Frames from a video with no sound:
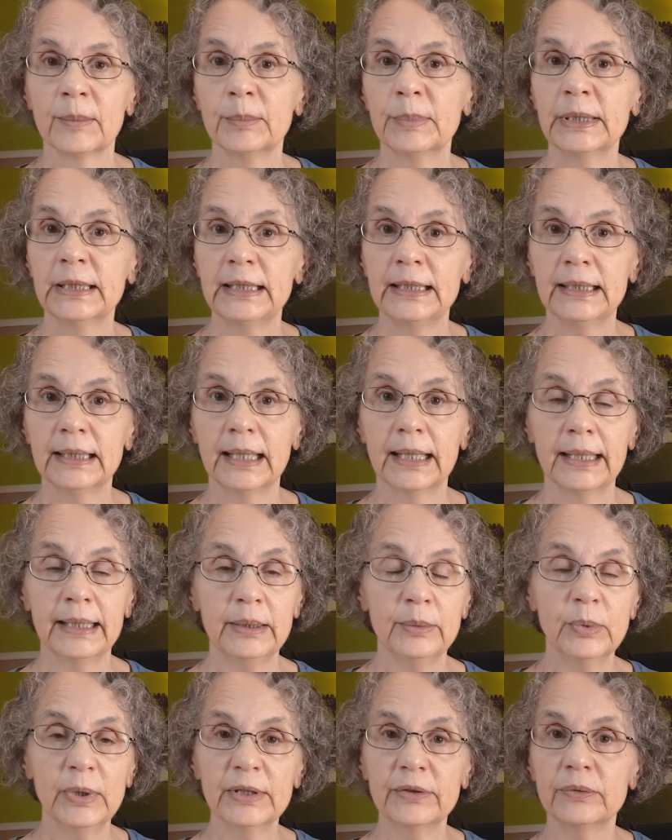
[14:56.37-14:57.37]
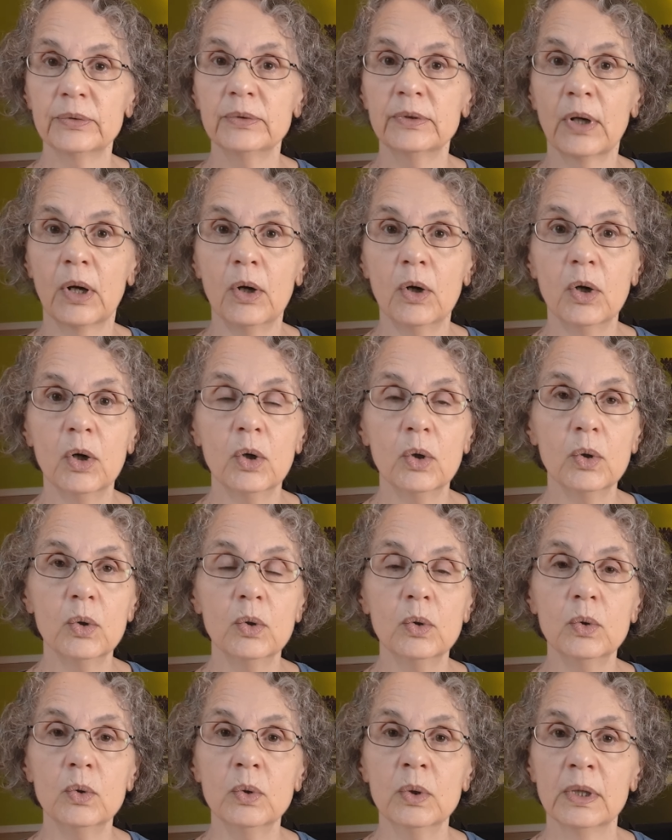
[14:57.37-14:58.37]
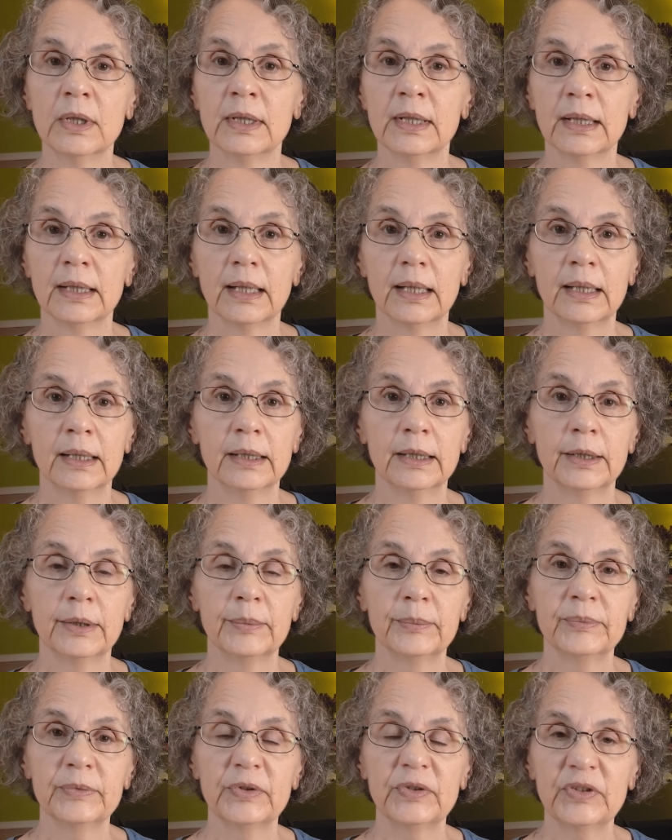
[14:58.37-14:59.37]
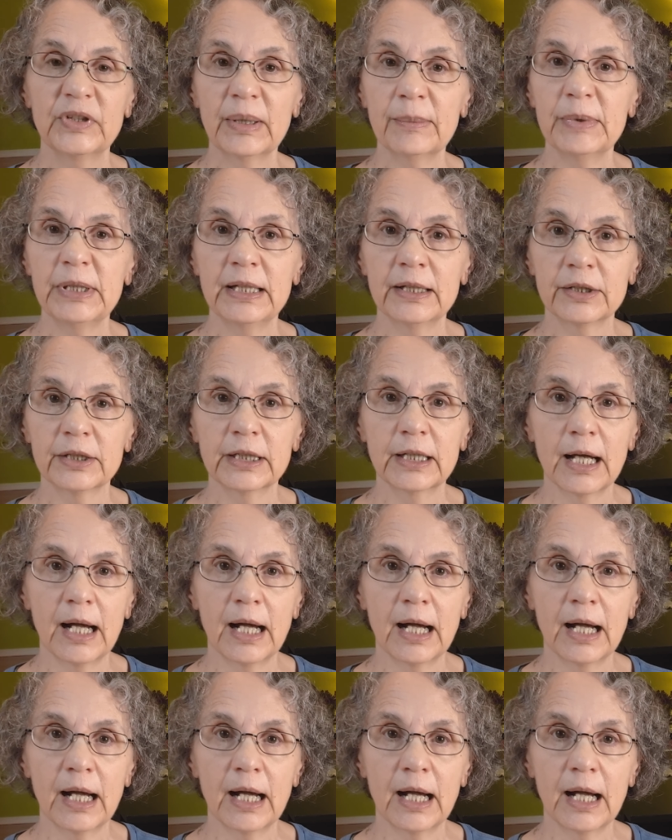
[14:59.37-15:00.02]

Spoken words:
But he went through the whole seminary